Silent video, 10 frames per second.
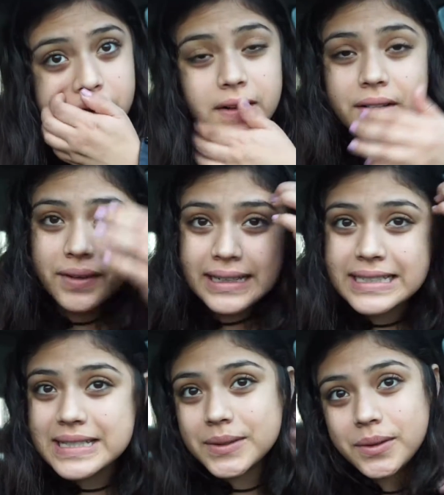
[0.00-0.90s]
All
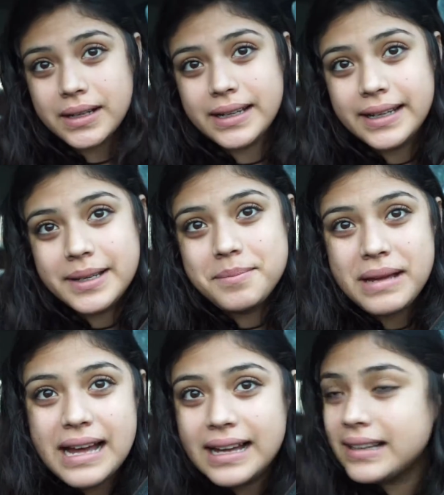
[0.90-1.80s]
right, so I am
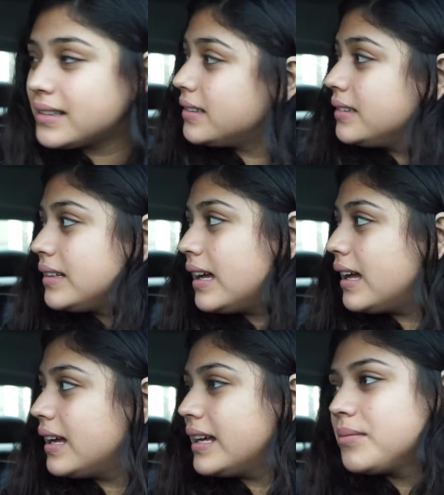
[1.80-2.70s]
back.
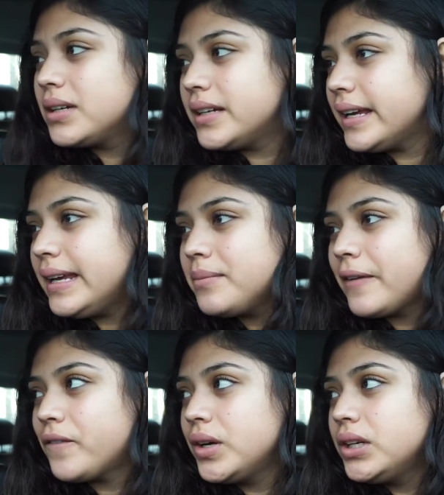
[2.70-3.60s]
I am gonna eat
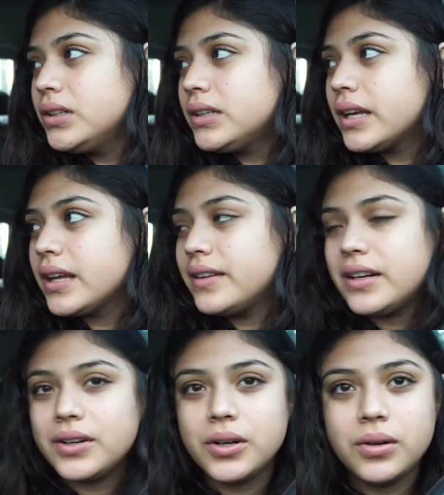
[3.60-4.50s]
my food and
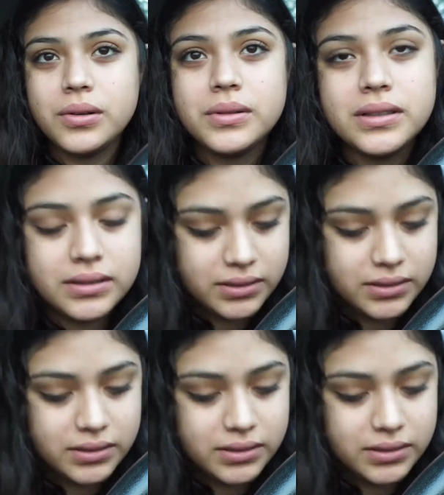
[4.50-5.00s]
then I'll go.